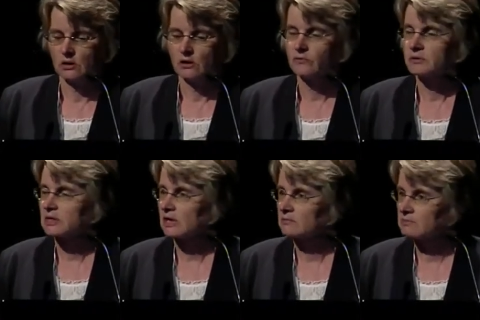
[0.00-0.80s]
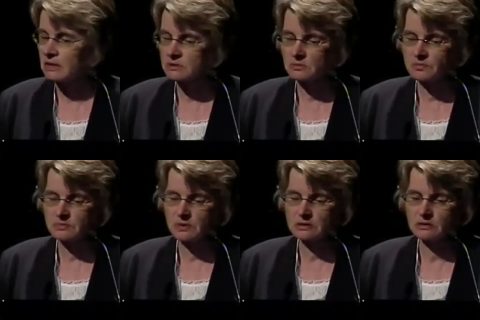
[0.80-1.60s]
From a data management
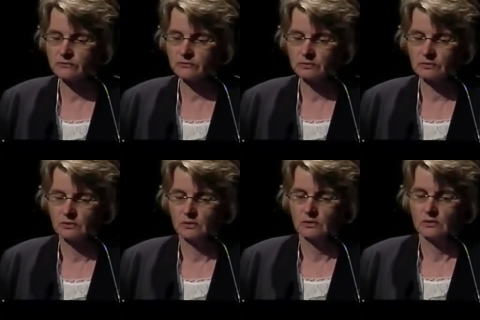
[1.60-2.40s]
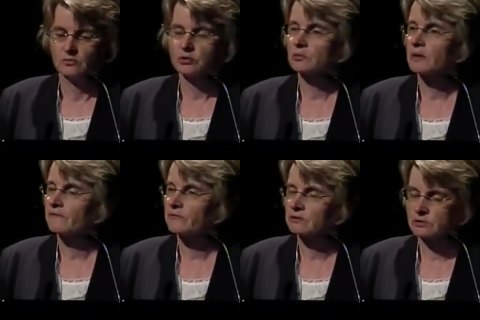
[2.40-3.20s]
perspective, we're talking
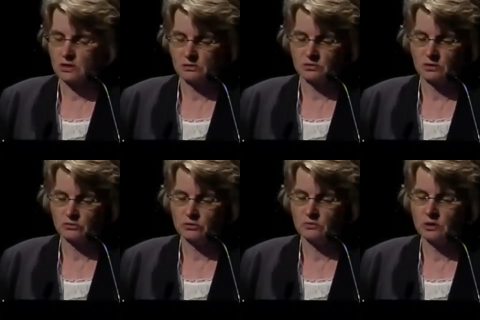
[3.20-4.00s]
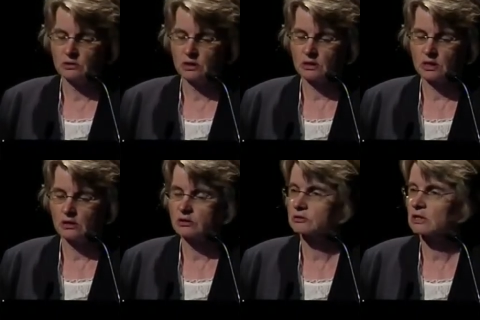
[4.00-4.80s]
about field types. We've got numeric,
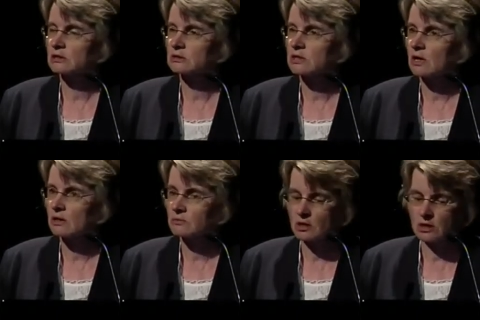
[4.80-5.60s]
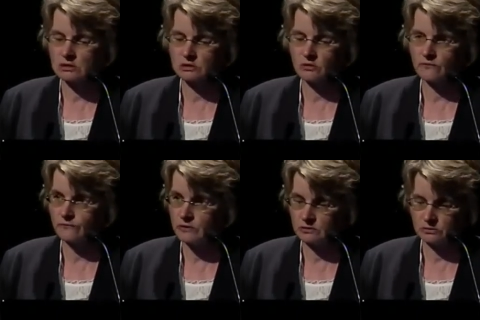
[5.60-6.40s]
character, date and time kinds of
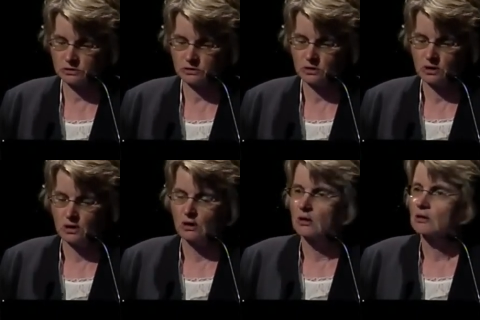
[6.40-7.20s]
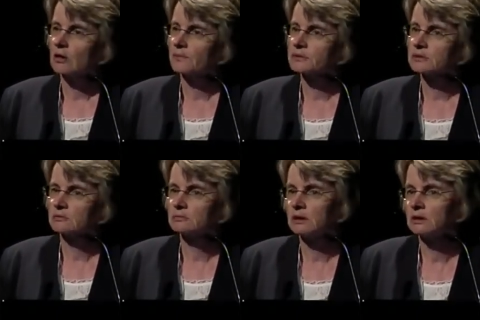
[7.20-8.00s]
fields.
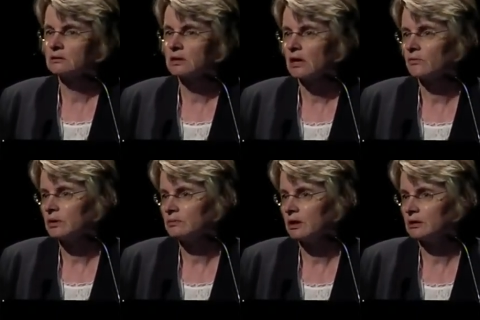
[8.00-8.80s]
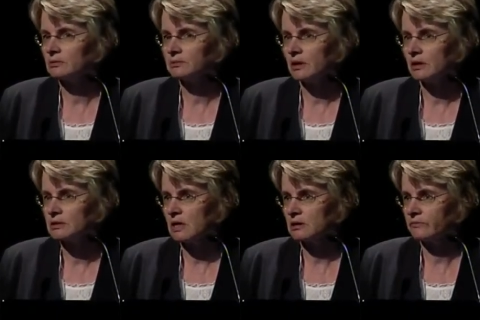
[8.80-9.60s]
Composite, meaning that we might combine
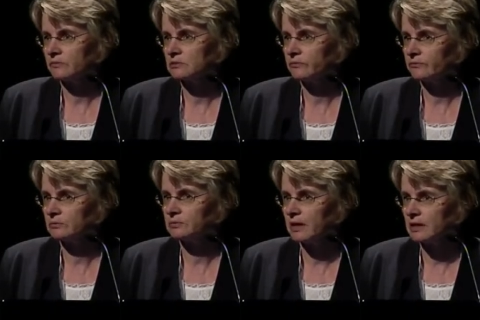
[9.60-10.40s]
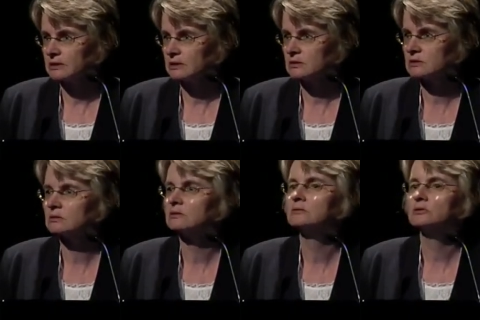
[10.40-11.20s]
data from different
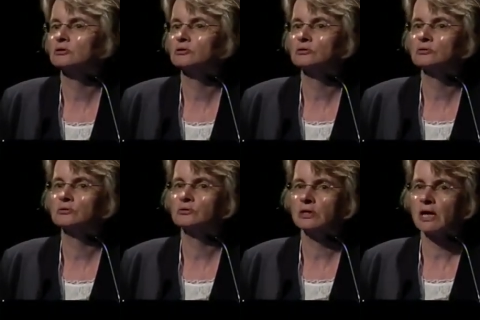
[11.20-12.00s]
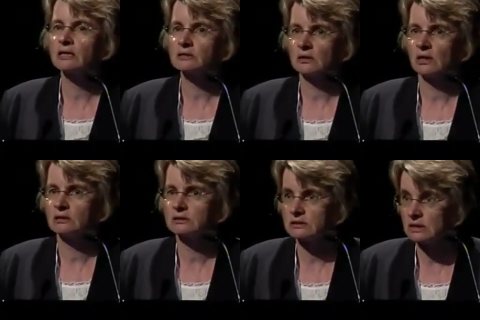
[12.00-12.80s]
places to create a
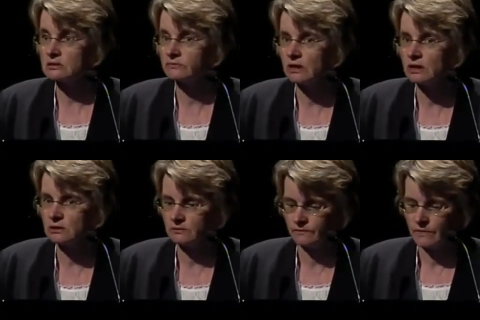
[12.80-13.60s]
set of data